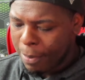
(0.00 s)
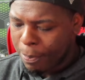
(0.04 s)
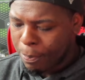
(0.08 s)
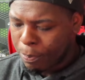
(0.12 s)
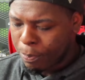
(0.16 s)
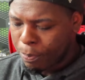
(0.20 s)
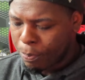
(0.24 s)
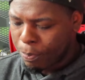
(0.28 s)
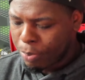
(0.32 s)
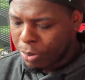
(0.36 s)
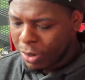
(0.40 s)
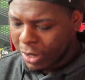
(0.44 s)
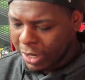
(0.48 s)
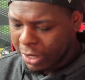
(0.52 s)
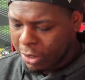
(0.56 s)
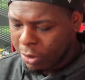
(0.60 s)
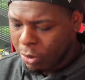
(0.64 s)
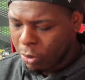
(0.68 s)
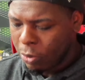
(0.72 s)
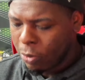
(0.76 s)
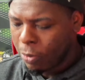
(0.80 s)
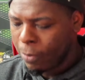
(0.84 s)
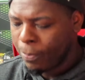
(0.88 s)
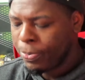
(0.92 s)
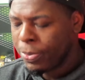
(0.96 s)
pretty
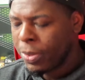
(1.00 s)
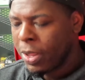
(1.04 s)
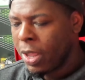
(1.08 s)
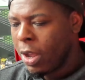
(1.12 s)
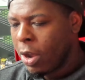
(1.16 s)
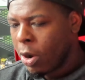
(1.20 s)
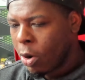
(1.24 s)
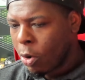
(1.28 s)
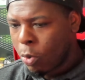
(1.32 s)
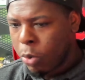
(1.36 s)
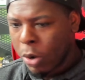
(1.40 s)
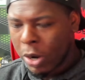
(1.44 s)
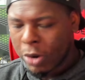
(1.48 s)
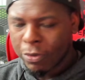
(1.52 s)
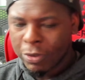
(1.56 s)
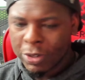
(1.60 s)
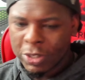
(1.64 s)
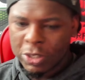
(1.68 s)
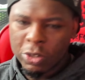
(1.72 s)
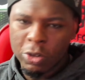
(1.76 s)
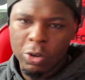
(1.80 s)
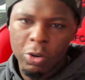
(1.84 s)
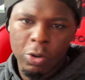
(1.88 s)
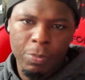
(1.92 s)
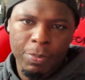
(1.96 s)
cool. Quick
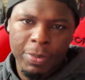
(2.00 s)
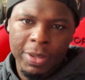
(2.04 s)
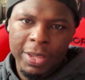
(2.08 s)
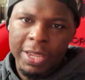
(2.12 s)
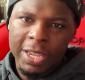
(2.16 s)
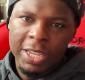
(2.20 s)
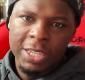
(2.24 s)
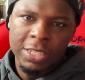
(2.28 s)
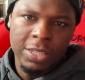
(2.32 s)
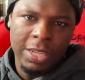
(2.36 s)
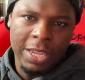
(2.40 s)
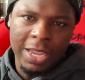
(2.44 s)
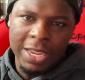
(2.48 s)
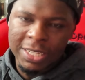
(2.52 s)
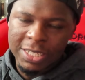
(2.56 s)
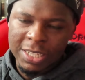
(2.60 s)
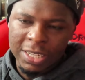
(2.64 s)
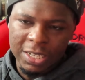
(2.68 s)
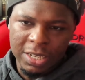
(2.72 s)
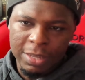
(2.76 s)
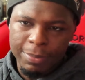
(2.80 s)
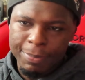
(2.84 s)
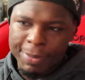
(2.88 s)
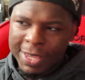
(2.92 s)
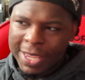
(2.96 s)
resume
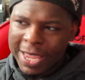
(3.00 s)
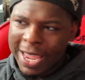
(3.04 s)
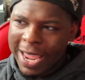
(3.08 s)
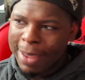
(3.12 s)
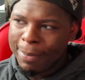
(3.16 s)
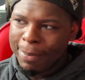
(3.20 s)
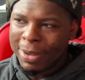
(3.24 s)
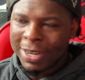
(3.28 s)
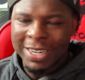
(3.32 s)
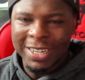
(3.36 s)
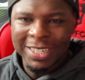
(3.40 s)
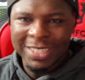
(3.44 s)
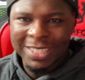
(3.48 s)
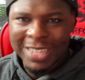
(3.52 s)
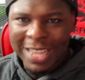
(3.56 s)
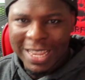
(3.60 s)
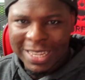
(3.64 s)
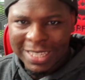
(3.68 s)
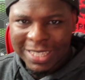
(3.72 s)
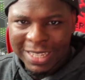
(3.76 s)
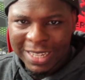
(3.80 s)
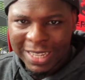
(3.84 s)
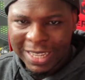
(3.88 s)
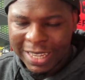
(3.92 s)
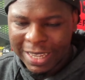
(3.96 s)
instantly became a
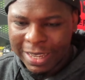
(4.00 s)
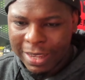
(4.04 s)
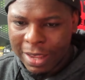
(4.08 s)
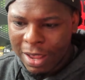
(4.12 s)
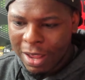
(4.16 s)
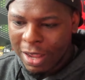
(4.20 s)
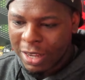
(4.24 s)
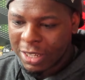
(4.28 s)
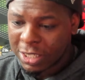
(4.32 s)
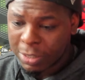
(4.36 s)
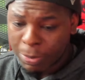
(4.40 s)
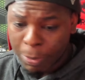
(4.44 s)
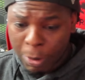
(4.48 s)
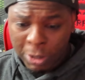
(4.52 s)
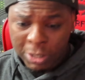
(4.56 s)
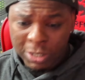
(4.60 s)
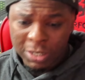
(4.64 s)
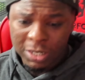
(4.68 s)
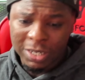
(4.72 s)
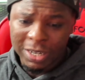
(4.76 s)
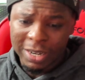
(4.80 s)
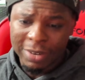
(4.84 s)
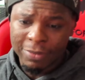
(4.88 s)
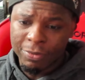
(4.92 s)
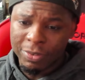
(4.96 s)
necessity. Smart
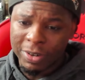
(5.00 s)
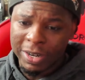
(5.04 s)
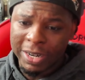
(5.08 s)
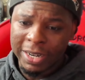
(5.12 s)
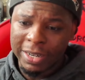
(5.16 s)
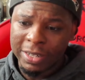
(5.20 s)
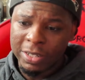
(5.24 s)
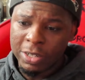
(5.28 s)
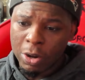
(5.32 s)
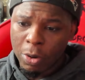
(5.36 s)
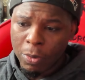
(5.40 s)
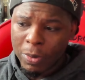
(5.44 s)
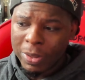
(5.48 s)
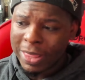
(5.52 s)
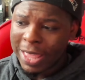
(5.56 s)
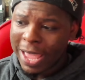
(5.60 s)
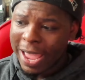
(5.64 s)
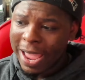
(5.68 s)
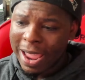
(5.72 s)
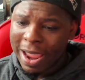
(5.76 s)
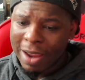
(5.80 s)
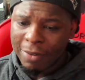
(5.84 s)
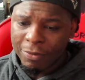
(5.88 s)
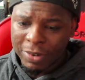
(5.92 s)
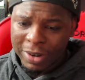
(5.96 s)
delivery, knowing
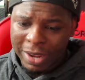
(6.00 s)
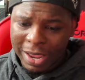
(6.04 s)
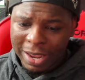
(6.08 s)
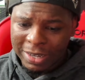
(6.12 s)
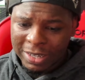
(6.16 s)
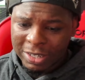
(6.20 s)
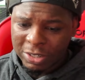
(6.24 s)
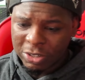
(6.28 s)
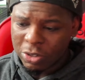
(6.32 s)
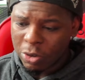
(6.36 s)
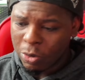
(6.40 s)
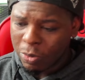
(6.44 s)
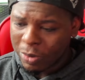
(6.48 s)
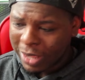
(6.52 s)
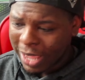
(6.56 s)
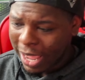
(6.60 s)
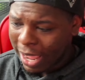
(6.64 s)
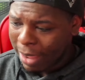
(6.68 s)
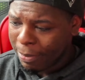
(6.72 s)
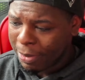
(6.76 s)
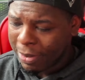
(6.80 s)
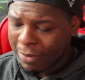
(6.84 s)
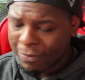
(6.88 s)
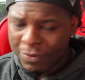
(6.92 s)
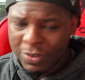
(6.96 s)
that there's no
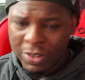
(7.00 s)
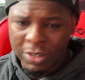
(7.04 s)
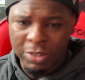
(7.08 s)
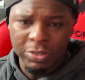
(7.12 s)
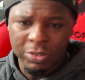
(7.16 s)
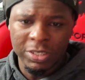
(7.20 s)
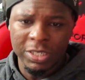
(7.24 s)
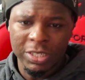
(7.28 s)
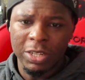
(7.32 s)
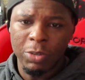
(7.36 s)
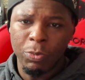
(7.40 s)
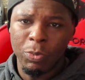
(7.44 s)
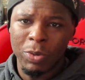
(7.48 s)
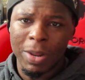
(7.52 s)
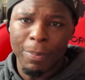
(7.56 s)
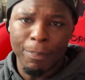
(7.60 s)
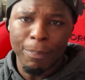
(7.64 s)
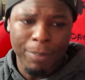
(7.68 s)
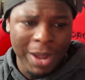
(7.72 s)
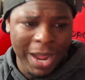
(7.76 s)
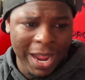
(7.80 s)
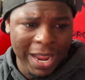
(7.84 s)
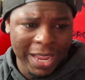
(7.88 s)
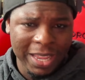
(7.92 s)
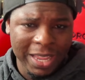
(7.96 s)
game confusion when I'm
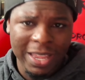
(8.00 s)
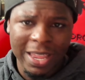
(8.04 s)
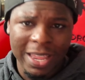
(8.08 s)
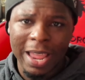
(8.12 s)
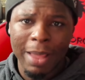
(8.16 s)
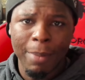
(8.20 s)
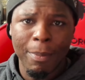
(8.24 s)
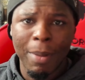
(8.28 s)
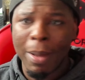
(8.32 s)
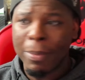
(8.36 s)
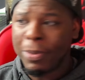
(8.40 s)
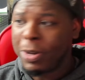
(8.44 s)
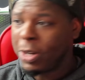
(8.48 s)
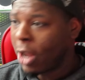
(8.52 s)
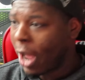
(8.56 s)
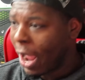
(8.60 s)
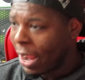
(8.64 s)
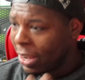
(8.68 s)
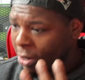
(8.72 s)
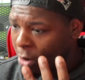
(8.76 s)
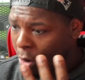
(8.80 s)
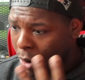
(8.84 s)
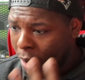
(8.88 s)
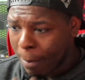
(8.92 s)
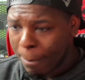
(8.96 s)
buying a game. I
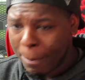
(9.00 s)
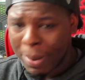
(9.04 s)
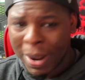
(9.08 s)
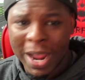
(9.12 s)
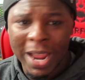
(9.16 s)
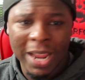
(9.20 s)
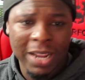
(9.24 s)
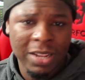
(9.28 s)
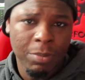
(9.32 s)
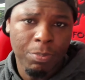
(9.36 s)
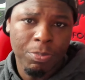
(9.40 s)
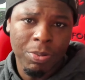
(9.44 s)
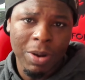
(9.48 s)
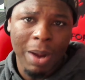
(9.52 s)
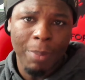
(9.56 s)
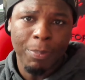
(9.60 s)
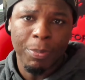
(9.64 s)
know I'm buying the proper